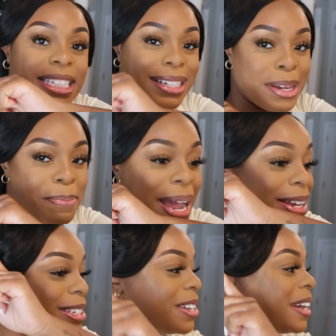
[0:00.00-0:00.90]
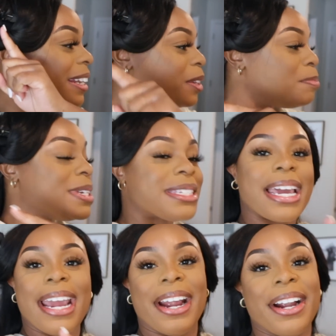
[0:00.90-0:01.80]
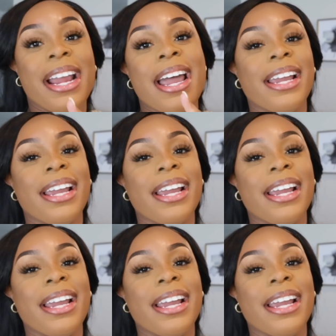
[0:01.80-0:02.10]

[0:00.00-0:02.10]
clip out so that little piece of hair